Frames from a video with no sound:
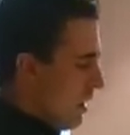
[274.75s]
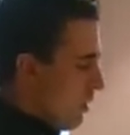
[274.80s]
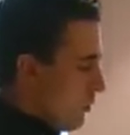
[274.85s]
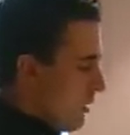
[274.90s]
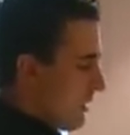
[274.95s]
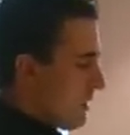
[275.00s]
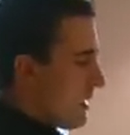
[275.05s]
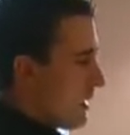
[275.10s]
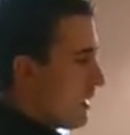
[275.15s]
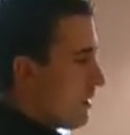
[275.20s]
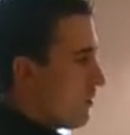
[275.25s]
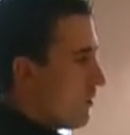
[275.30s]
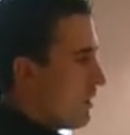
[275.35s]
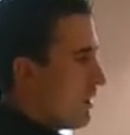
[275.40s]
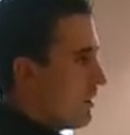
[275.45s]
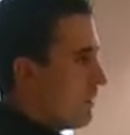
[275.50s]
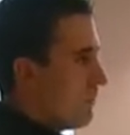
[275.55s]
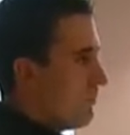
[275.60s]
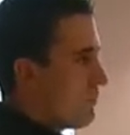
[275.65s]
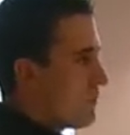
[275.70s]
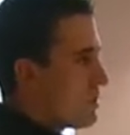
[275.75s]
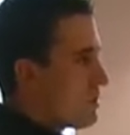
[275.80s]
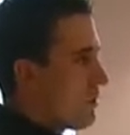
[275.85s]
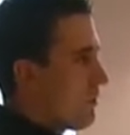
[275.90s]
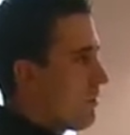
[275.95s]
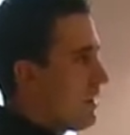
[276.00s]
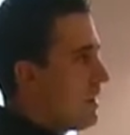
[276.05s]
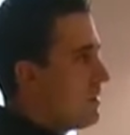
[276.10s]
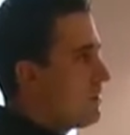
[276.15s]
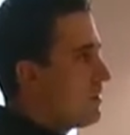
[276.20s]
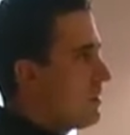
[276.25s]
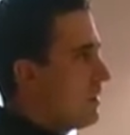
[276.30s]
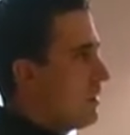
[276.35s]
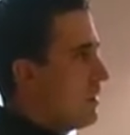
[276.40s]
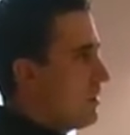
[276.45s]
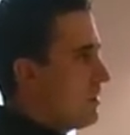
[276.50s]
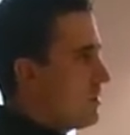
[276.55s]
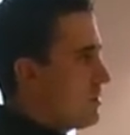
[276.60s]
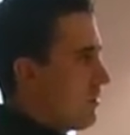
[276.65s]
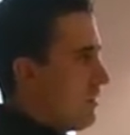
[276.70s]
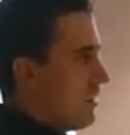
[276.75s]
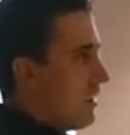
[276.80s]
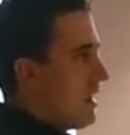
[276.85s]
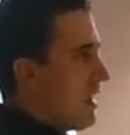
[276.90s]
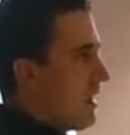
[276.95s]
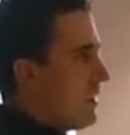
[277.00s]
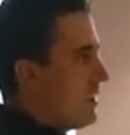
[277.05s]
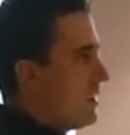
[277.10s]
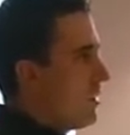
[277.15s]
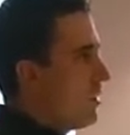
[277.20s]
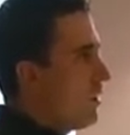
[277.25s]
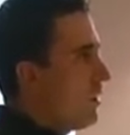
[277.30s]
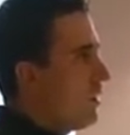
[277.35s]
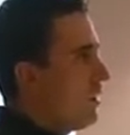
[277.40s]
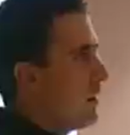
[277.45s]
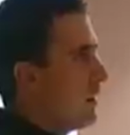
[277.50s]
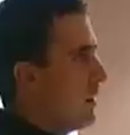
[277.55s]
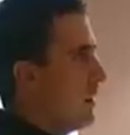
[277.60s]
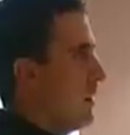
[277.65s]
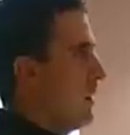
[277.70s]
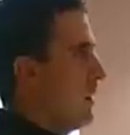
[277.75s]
With our Shiraz during RDI,